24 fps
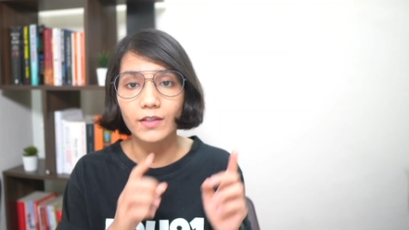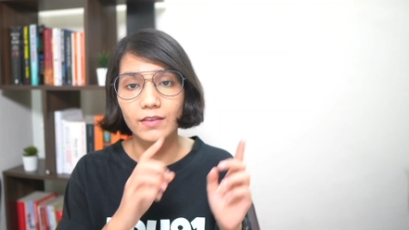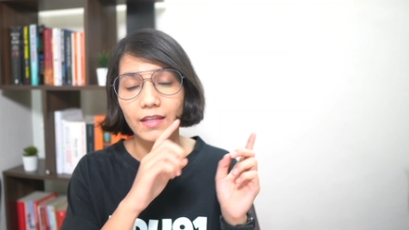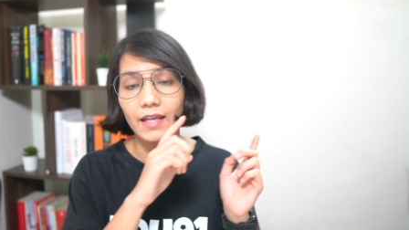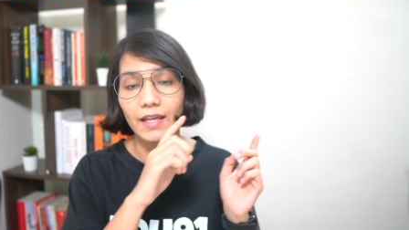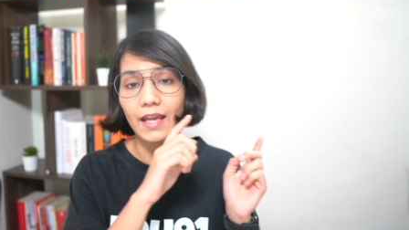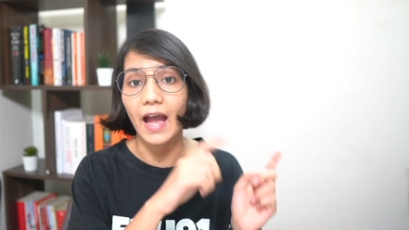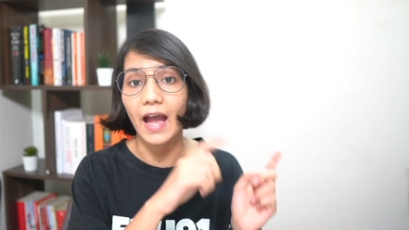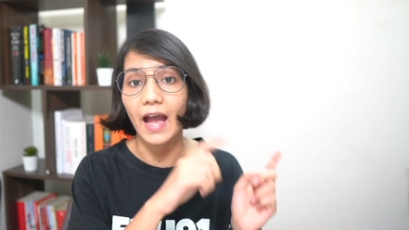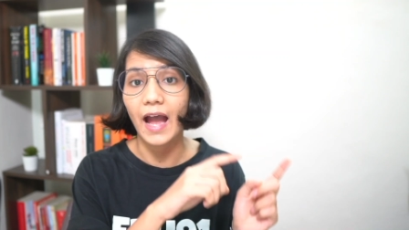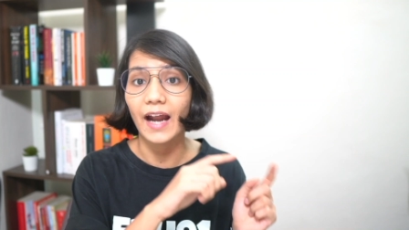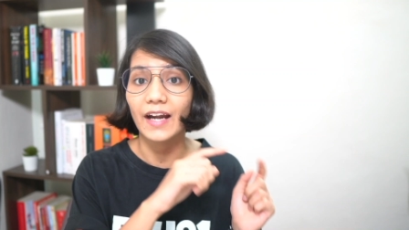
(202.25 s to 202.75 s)
they
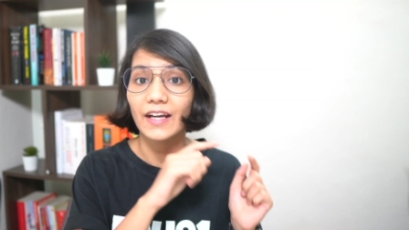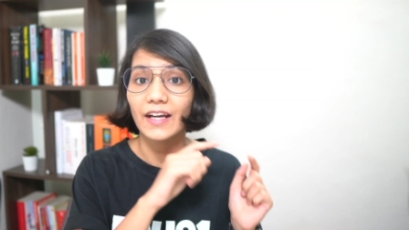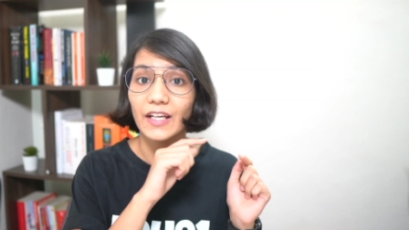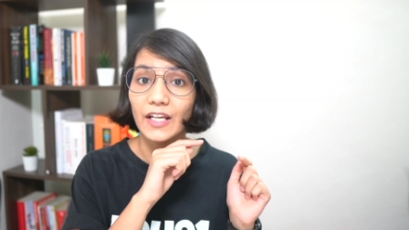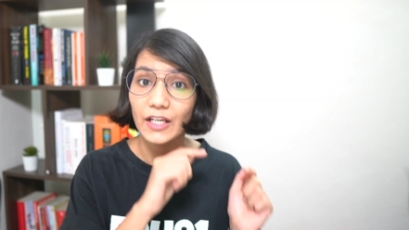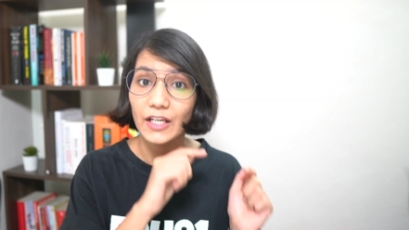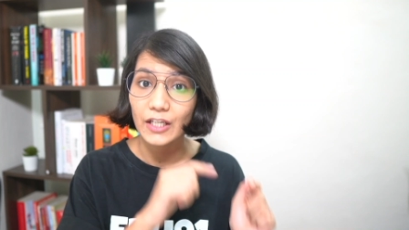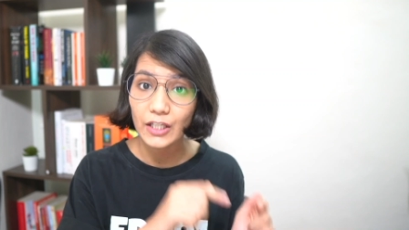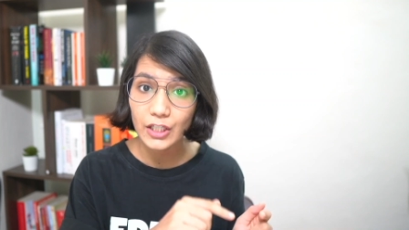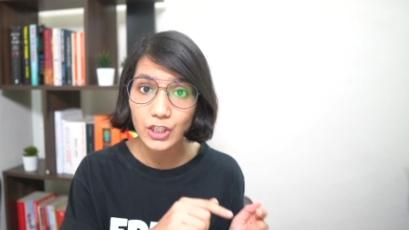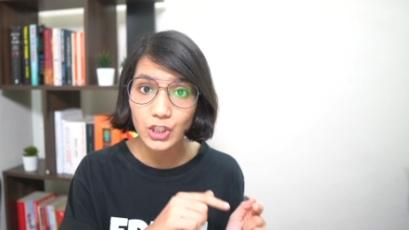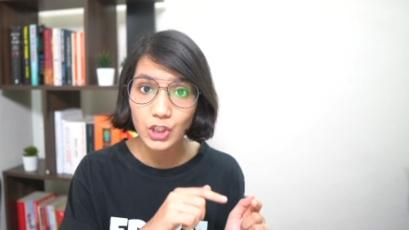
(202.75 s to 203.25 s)
had
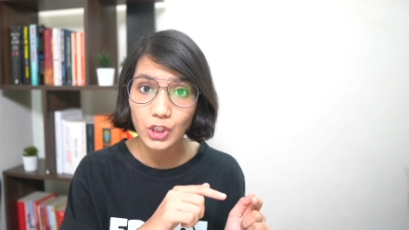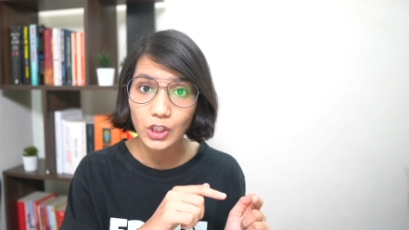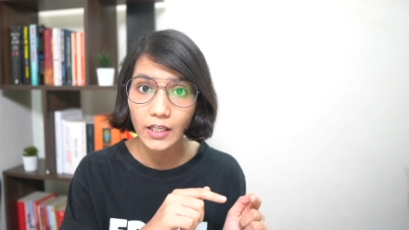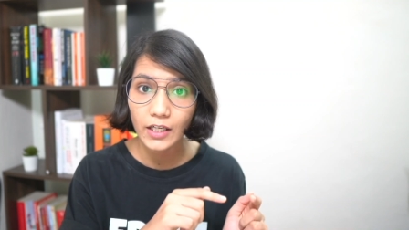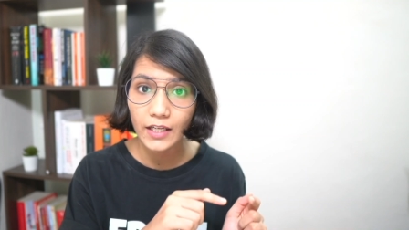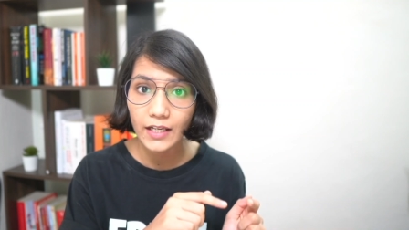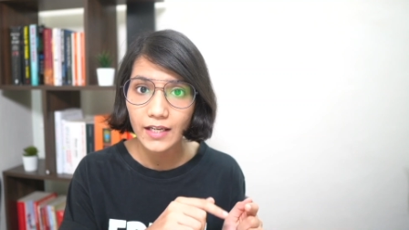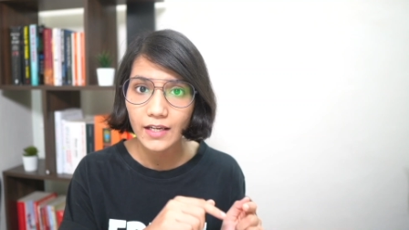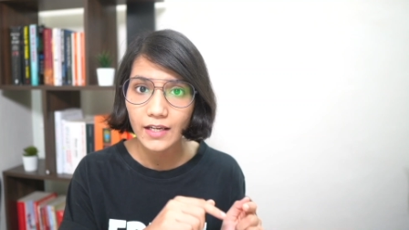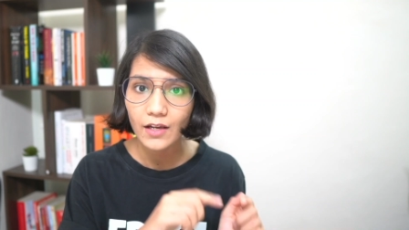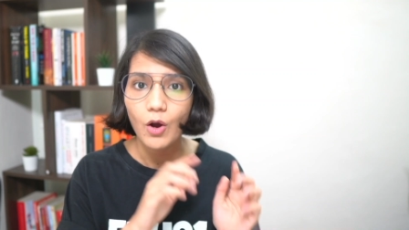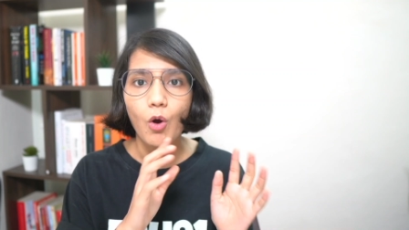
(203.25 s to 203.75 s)

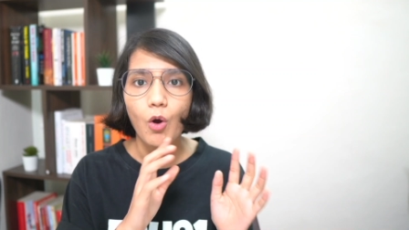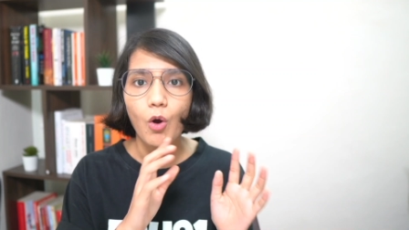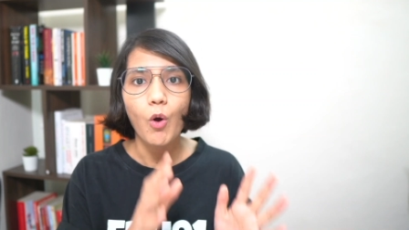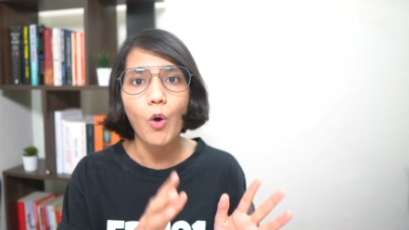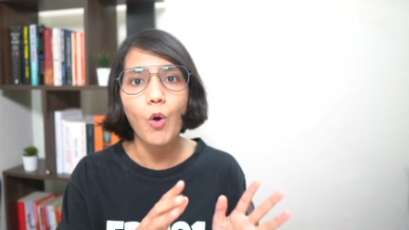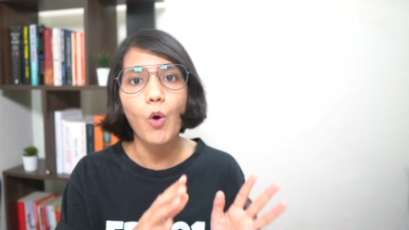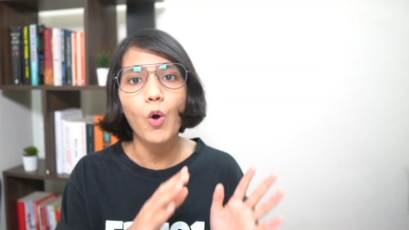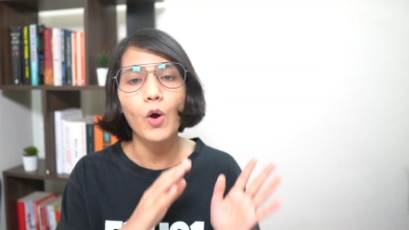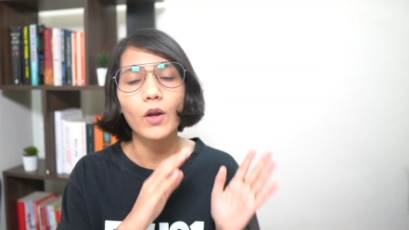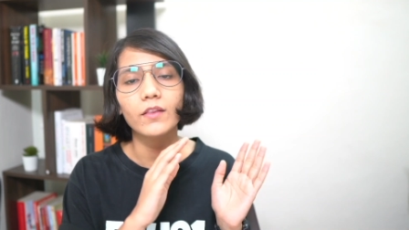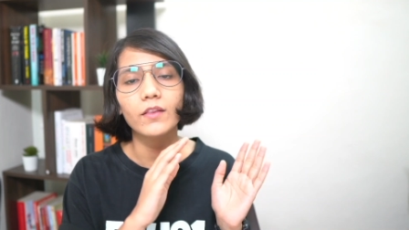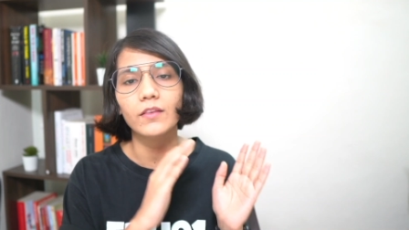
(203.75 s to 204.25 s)
initially
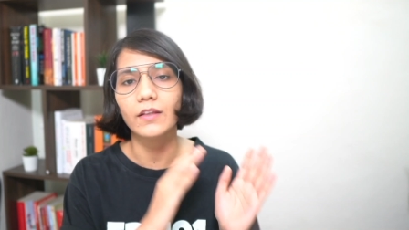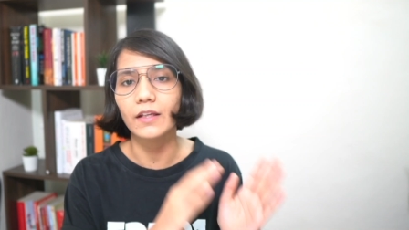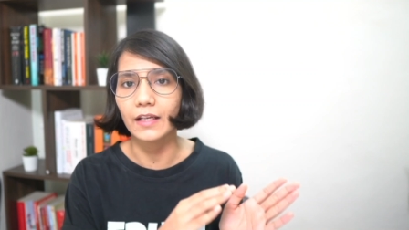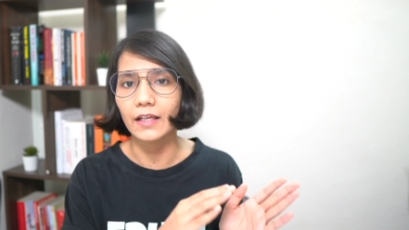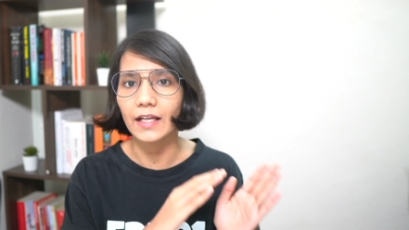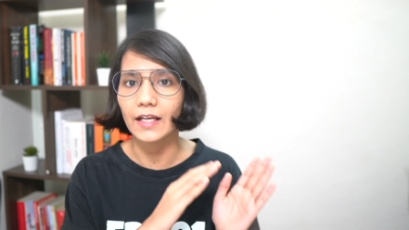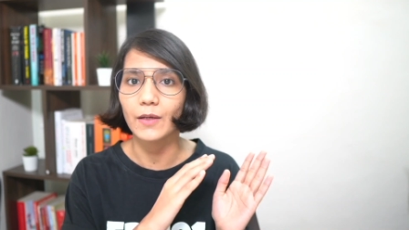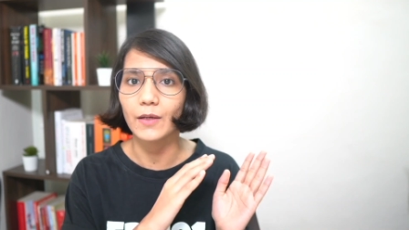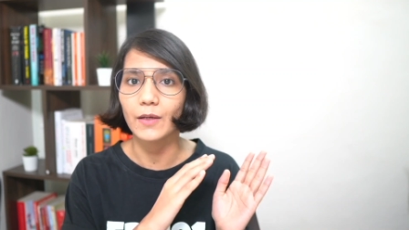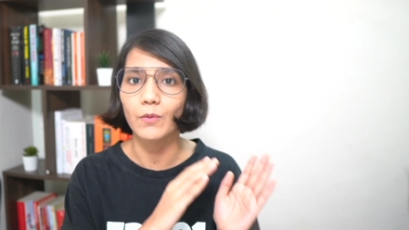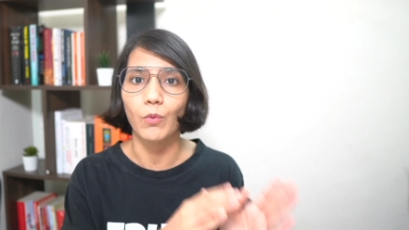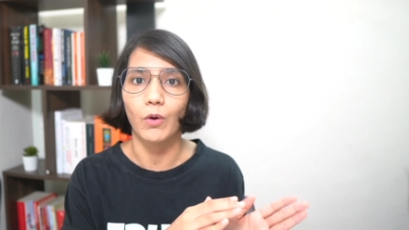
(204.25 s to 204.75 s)
or they
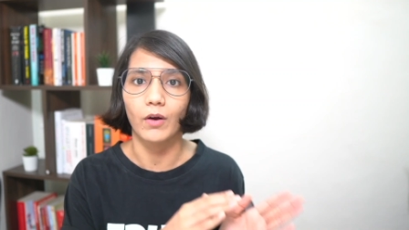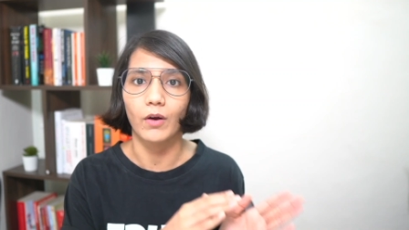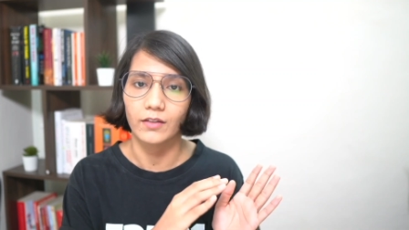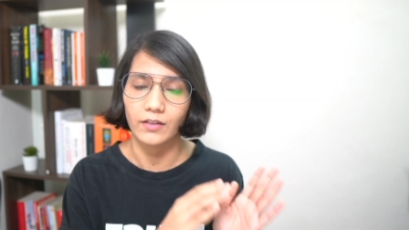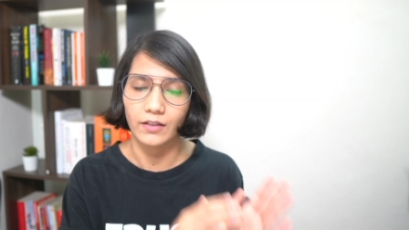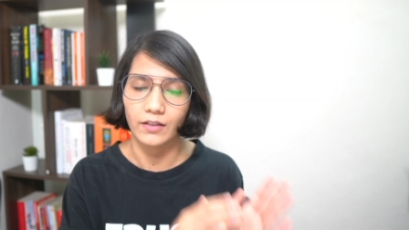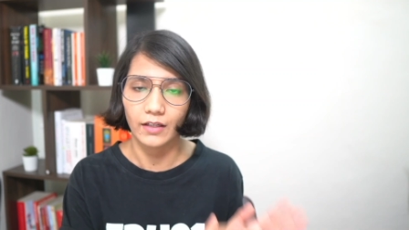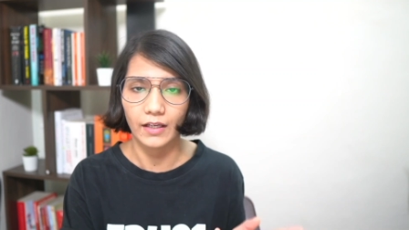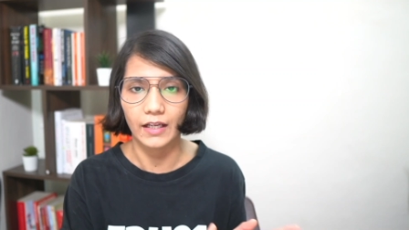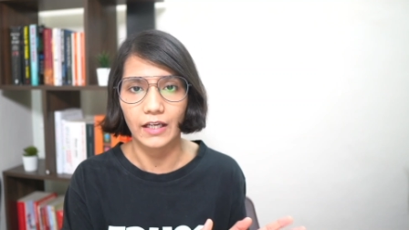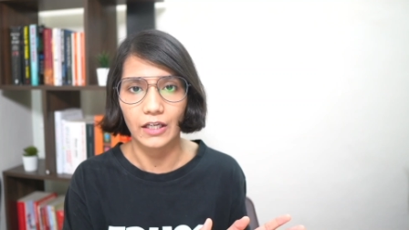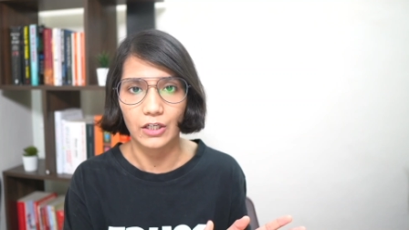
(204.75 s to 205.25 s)
really
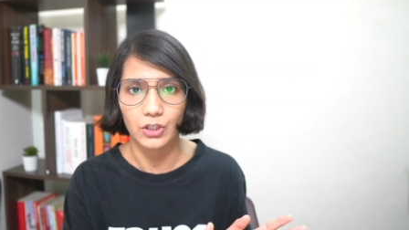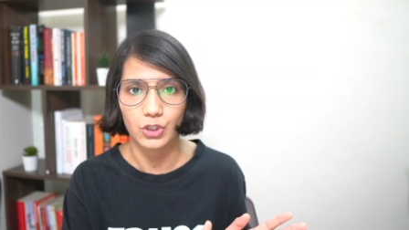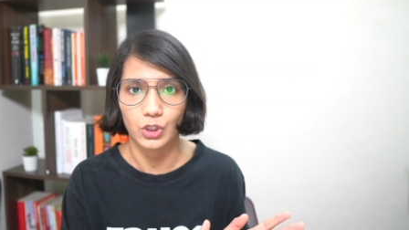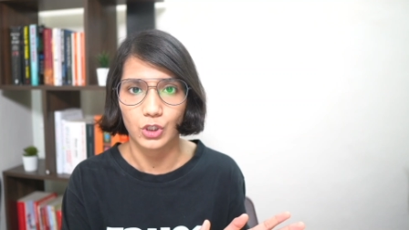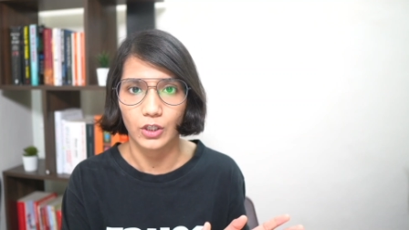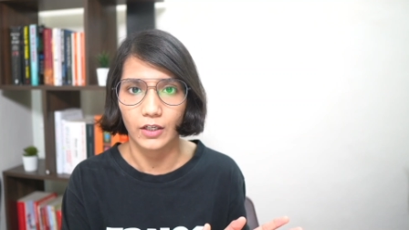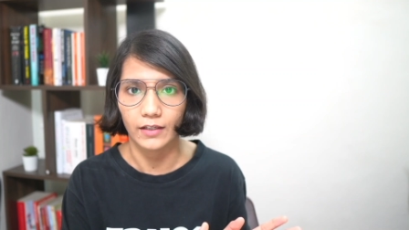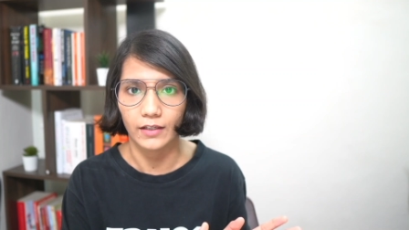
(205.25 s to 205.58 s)
wanted initially.